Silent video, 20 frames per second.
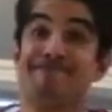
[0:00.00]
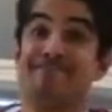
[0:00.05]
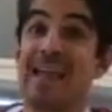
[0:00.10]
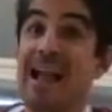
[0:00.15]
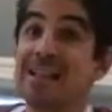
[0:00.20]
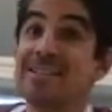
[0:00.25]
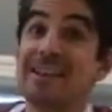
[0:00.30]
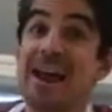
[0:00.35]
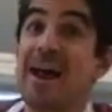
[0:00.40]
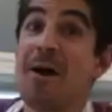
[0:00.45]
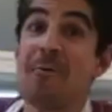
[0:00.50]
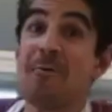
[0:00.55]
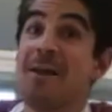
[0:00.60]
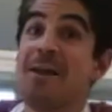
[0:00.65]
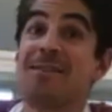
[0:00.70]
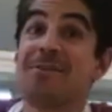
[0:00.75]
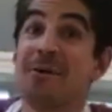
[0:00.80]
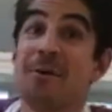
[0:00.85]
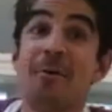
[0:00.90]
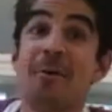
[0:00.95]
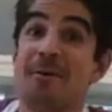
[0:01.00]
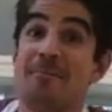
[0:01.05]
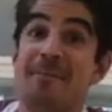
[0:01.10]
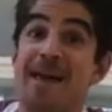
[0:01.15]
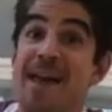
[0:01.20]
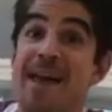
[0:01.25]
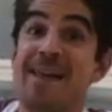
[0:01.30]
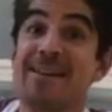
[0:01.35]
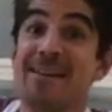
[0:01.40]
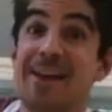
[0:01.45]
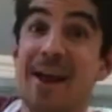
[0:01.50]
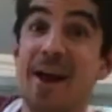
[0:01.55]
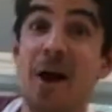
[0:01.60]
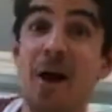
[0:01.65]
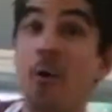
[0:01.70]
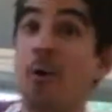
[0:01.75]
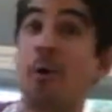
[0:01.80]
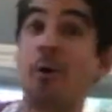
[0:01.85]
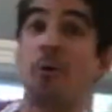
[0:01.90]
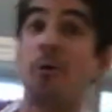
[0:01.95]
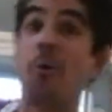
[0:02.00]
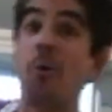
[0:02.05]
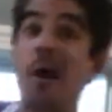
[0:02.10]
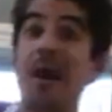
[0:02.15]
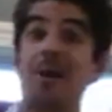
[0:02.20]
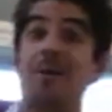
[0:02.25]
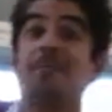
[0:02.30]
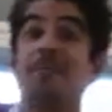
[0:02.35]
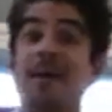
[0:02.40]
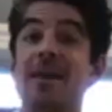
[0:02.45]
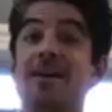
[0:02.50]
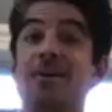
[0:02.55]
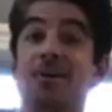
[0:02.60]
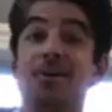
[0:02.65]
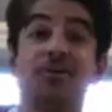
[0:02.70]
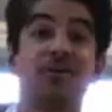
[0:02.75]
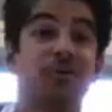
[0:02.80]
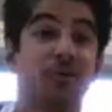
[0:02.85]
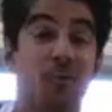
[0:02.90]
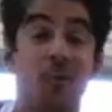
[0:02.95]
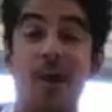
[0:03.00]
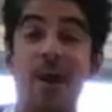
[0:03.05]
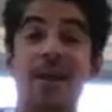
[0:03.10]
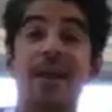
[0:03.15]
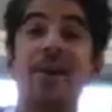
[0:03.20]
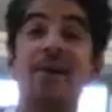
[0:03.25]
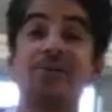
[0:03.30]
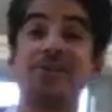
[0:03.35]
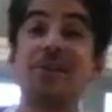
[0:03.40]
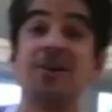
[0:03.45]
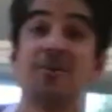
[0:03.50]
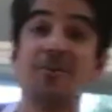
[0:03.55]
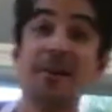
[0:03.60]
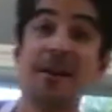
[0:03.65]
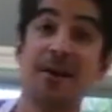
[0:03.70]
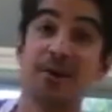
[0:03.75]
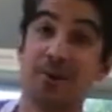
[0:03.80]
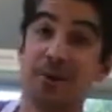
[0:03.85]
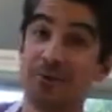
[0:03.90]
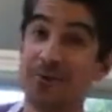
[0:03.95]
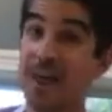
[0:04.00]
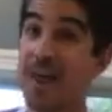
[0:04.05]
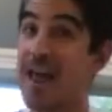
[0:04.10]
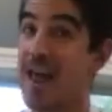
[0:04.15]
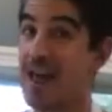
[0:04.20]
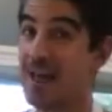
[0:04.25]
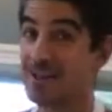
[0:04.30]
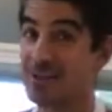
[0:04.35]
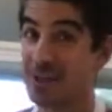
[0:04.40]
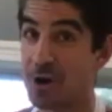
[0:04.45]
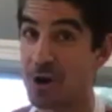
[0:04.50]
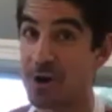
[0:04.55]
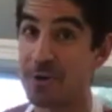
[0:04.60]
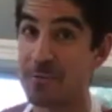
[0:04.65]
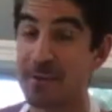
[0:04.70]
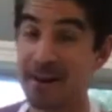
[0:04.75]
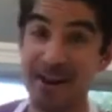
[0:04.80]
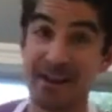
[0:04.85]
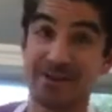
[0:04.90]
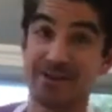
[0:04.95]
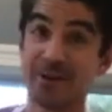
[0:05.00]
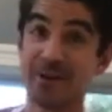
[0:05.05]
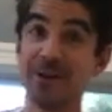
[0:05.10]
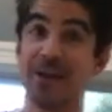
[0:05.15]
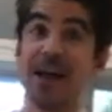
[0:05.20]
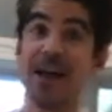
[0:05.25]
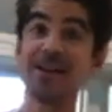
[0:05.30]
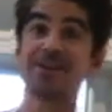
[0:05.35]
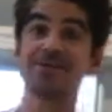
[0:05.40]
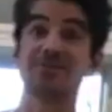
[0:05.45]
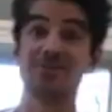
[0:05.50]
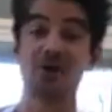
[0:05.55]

That's how we do it, man. You know, quick meals, quick healthier meals in 30 minutes or less.